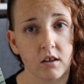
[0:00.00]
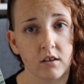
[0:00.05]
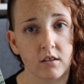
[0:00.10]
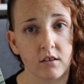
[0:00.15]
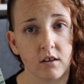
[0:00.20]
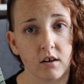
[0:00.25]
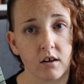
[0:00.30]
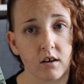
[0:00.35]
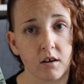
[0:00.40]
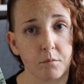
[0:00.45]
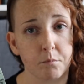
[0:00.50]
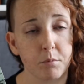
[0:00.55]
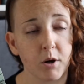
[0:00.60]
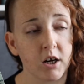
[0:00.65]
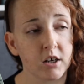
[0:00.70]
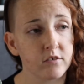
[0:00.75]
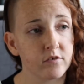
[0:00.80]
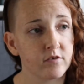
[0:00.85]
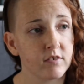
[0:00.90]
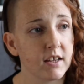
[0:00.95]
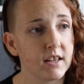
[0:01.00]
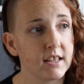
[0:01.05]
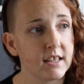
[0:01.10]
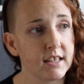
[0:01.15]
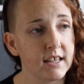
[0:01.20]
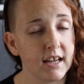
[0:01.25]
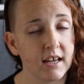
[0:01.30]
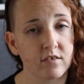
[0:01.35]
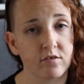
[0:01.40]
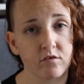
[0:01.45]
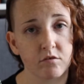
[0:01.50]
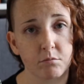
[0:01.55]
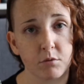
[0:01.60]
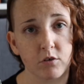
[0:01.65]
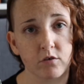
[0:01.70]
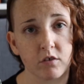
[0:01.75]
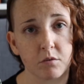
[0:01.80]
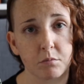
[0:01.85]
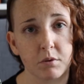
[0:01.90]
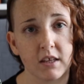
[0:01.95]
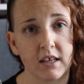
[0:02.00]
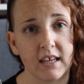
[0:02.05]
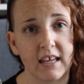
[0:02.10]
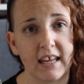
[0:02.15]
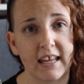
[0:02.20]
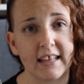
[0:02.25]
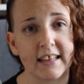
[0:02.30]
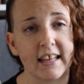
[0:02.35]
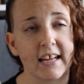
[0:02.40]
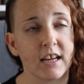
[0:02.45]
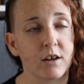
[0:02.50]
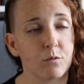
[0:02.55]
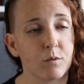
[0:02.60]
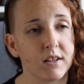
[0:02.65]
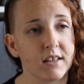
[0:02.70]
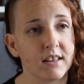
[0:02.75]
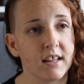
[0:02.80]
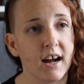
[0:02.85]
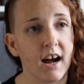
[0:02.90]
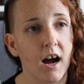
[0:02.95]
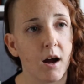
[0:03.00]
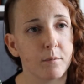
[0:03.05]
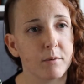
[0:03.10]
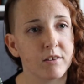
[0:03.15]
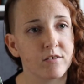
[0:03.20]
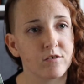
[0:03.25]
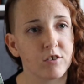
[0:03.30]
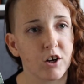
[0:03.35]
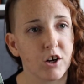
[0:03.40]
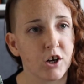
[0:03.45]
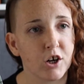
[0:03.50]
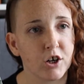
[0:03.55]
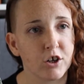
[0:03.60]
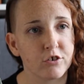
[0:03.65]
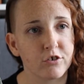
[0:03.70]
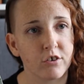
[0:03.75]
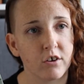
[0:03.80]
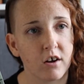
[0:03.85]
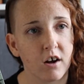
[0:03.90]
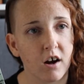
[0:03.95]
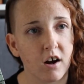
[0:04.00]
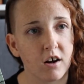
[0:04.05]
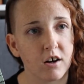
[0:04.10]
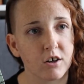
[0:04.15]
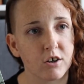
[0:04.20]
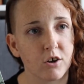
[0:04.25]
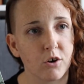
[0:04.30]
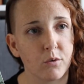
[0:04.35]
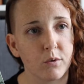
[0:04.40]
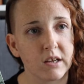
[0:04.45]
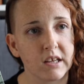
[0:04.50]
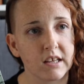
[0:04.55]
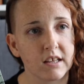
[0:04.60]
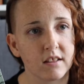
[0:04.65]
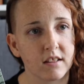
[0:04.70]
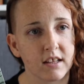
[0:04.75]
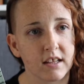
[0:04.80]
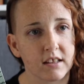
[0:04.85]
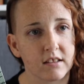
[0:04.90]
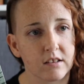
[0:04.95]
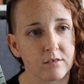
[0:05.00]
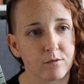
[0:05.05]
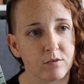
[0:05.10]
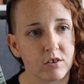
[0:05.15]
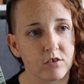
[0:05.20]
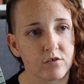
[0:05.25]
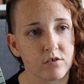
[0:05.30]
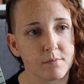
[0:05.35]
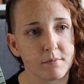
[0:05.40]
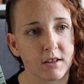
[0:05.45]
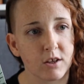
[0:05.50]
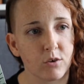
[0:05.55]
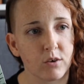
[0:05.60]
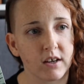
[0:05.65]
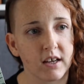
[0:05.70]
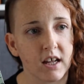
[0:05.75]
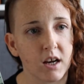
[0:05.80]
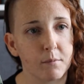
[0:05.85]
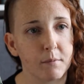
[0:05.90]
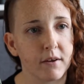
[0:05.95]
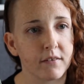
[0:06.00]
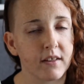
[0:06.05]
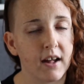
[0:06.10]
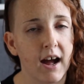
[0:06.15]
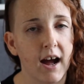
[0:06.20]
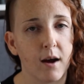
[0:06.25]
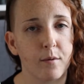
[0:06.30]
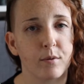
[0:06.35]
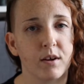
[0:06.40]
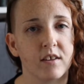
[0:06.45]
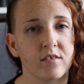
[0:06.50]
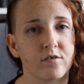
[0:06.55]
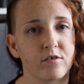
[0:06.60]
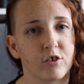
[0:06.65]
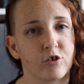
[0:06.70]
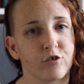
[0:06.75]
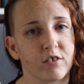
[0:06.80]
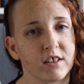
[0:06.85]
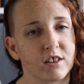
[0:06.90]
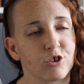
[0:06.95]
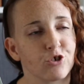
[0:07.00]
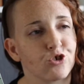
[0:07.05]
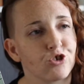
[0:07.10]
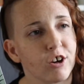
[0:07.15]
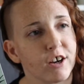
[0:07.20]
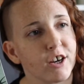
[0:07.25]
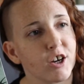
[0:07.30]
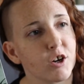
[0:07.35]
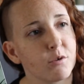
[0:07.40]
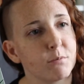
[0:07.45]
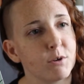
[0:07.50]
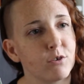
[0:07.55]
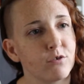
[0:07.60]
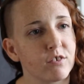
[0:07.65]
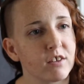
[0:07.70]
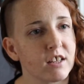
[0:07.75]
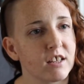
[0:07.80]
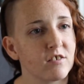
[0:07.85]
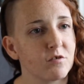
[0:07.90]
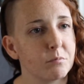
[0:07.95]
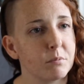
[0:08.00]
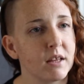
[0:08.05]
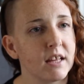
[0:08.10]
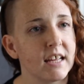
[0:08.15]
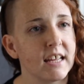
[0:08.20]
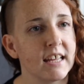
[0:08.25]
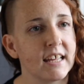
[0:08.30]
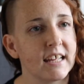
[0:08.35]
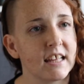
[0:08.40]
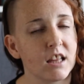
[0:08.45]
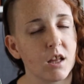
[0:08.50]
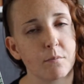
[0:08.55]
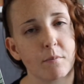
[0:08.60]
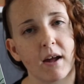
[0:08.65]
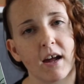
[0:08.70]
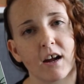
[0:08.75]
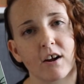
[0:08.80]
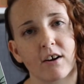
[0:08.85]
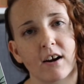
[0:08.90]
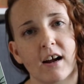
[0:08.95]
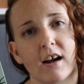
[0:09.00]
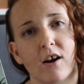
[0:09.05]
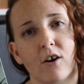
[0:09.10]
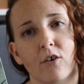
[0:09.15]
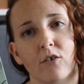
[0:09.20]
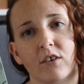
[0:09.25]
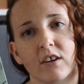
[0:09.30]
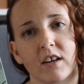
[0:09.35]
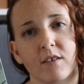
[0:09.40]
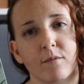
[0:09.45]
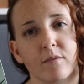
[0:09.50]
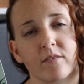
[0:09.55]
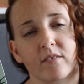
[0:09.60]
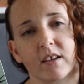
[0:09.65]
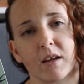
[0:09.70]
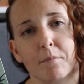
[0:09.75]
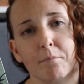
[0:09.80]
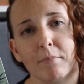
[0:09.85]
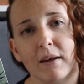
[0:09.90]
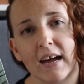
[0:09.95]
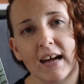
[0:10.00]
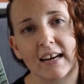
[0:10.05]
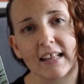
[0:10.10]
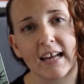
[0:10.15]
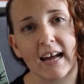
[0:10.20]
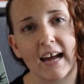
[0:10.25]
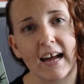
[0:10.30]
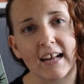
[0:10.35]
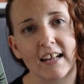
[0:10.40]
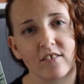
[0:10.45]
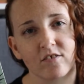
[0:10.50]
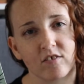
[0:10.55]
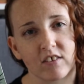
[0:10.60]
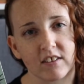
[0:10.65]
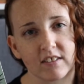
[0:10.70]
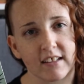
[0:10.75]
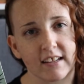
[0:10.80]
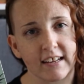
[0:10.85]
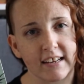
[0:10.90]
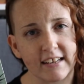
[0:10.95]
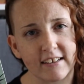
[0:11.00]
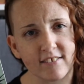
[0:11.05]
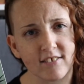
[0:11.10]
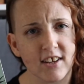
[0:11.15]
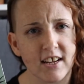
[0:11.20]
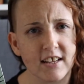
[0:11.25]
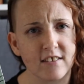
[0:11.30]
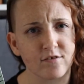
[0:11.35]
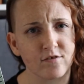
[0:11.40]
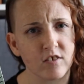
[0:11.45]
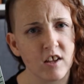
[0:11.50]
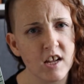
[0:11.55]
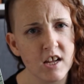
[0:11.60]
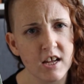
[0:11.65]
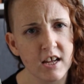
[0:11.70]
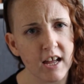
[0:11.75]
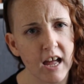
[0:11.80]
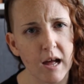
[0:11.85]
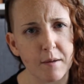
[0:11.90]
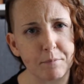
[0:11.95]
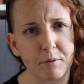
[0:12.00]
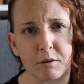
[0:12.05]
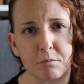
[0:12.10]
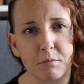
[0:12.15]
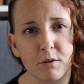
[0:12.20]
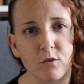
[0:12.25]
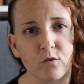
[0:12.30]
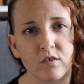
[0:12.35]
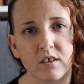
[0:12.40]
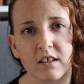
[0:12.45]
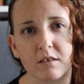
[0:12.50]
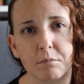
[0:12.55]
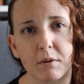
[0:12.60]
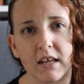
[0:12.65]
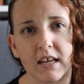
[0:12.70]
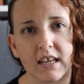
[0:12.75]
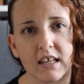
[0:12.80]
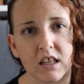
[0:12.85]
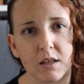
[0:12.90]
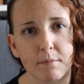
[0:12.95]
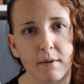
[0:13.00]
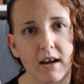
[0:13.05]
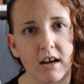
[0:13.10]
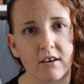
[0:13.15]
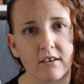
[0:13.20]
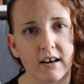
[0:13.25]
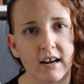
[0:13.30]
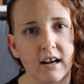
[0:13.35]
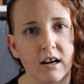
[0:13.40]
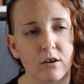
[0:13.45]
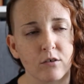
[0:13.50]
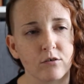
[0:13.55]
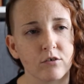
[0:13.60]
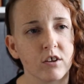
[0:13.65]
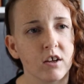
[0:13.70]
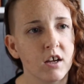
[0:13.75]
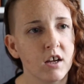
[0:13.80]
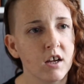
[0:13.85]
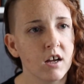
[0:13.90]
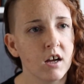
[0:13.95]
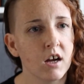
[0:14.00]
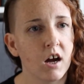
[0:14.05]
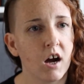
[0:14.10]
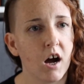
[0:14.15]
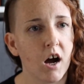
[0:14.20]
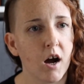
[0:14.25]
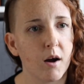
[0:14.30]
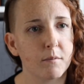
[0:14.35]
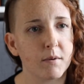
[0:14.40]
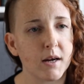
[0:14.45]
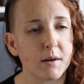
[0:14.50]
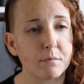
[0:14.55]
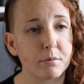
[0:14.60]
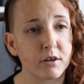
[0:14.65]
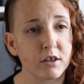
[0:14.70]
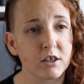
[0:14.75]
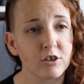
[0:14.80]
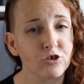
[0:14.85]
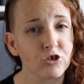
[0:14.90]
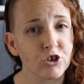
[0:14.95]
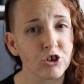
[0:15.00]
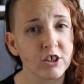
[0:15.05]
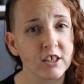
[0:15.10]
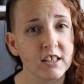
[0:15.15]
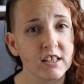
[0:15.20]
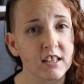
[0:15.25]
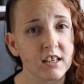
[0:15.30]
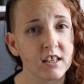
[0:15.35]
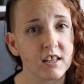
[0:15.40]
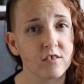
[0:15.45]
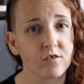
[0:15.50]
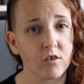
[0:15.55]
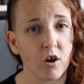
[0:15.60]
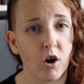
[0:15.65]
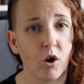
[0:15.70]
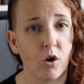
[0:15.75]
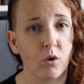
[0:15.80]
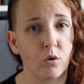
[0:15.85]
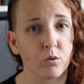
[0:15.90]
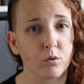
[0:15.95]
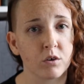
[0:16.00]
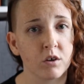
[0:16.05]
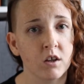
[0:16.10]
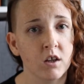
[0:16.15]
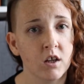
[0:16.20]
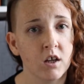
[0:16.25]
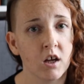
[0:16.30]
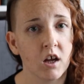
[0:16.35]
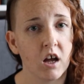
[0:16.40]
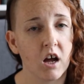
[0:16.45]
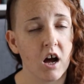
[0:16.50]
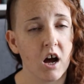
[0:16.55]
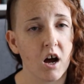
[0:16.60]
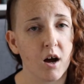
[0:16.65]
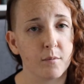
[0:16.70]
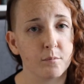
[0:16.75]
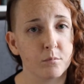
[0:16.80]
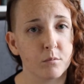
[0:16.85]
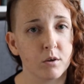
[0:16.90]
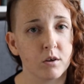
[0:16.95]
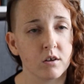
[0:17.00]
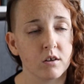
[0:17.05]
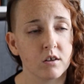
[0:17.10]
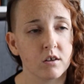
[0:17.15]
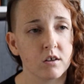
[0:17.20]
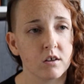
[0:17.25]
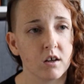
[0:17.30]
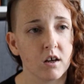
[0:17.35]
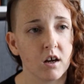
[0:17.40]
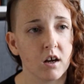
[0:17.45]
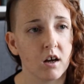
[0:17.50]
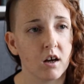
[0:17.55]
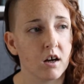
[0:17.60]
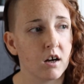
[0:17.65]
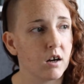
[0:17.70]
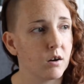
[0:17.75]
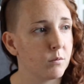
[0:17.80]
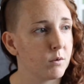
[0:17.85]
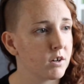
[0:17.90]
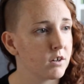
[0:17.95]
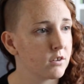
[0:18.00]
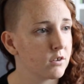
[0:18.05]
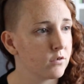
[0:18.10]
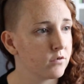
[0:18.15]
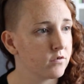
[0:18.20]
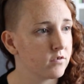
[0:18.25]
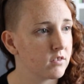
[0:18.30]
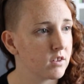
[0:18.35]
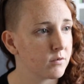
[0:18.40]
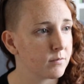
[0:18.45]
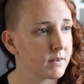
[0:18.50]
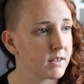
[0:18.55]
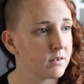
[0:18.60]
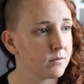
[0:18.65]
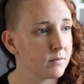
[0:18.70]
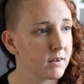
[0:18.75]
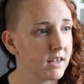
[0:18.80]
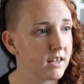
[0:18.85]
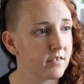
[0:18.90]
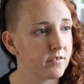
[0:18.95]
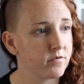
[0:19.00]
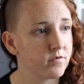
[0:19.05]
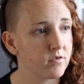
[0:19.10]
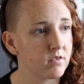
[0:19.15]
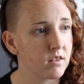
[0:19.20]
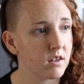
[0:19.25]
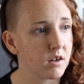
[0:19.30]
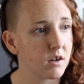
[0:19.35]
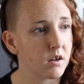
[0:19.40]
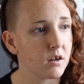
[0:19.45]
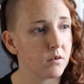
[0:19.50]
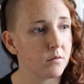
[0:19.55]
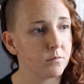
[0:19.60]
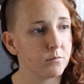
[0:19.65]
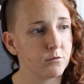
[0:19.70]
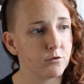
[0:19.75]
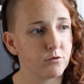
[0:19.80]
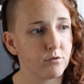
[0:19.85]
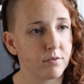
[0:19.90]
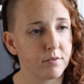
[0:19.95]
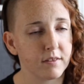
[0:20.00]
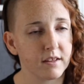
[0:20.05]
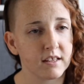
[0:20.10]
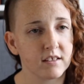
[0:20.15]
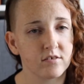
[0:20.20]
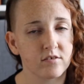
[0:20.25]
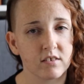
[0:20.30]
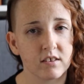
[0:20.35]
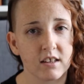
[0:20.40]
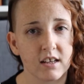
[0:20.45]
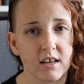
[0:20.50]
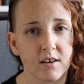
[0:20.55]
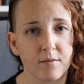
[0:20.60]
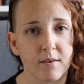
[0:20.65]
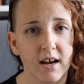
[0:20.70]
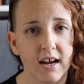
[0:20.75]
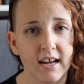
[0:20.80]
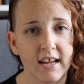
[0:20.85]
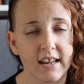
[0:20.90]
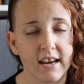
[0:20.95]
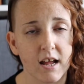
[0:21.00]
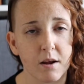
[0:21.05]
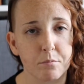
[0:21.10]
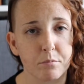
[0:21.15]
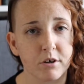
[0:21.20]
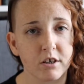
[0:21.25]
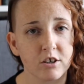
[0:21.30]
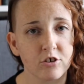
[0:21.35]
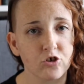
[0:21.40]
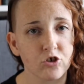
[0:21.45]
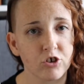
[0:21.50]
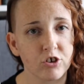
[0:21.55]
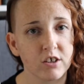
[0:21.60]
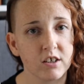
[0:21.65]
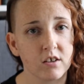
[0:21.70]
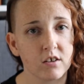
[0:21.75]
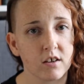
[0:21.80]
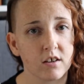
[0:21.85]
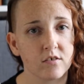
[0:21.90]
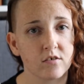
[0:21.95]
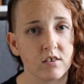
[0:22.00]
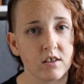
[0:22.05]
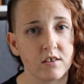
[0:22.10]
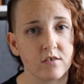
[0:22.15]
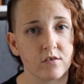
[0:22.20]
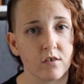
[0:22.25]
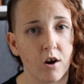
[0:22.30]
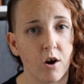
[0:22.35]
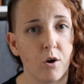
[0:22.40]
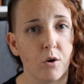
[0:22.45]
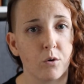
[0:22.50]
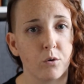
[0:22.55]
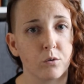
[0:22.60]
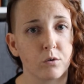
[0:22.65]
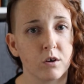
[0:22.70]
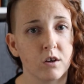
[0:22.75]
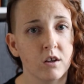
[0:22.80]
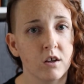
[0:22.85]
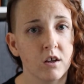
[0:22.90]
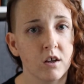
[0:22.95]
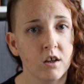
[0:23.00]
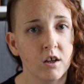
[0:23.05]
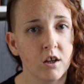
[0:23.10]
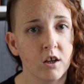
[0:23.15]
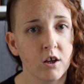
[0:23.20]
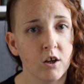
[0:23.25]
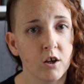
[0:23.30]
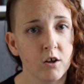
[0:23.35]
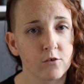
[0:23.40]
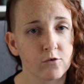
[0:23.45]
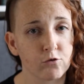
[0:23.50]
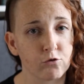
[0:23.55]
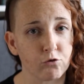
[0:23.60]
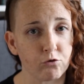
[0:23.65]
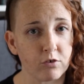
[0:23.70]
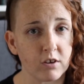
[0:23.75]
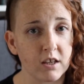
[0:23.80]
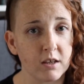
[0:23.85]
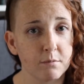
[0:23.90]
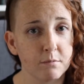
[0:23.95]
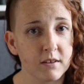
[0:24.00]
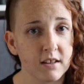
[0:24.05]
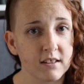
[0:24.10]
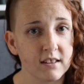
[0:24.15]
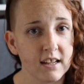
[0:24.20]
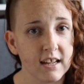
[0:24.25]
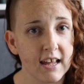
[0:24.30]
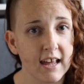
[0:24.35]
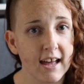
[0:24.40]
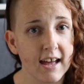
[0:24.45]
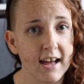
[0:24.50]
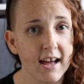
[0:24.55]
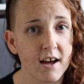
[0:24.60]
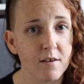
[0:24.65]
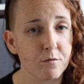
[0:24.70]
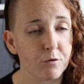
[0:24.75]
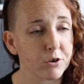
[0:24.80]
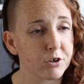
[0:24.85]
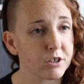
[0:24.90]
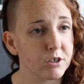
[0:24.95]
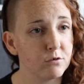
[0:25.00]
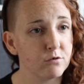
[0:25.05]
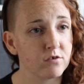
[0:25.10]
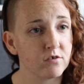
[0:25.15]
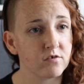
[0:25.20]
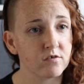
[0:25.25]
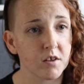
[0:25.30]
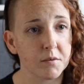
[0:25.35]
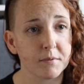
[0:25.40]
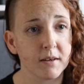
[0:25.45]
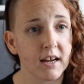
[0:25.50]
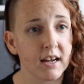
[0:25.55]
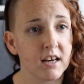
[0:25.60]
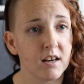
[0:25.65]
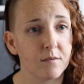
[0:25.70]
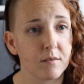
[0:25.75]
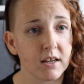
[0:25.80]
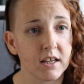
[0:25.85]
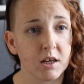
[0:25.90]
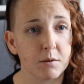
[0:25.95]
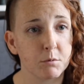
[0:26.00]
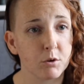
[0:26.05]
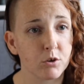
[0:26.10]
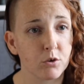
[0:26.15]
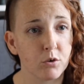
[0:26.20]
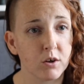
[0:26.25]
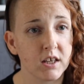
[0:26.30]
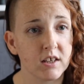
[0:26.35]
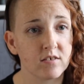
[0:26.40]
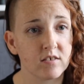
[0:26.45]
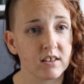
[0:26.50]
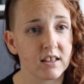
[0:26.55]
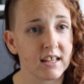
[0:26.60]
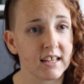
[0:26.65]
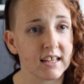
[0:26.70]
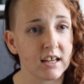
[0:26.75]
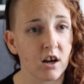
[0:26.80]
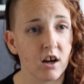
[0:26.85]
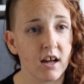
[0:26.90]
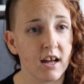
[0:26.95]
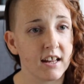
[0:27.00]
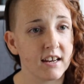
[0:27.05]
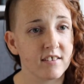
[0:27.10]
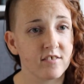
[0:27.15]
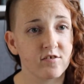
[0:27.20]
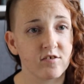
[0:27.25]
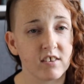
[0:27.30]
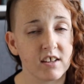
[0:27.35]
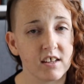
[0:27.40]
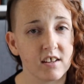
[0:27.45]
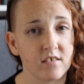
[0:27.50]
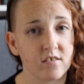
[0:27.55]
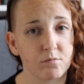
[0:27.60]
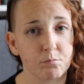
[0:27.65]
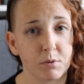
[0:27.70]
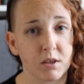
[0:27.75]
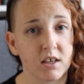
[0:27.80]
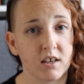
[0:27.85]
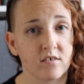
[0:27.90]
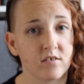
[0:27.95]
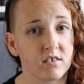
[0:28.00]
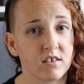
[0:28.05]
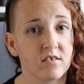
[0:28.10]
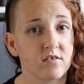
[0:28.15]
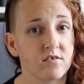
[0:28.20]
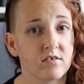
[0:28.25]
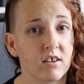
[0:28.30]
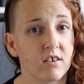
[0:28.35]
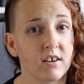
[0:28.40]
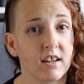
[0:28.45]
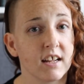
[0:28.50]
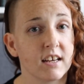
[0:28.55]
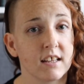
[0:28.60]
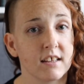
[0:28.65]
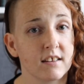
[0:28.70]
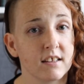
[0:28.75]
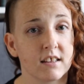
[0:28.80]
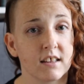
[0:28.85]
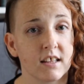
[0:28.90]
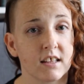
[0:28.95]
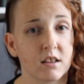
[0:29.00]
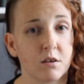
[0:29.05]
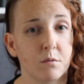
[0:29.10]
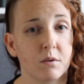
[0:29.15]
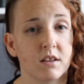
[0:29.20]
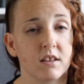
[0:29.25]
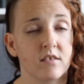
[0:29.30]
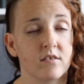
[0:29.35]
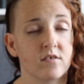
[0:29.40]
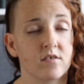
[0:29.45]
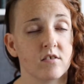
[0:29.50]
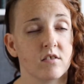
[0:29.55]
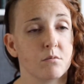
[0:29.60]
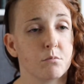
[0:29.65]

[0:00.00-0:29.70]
the parts that he has the music playing, like when the hobbits are going, like if there's something going on about the hobbits, there's like the Shire music is playing in the background, and if it's like a bad guy, it's like that intense epic music playing in the background. I'm pretty sure he did his own what are those, the ring race, the things that they ride, I'm pretty sure he does his own scream that they have, or it uses some kind of animal noise and like edits it, because it doesn't sound anything like the one that's in the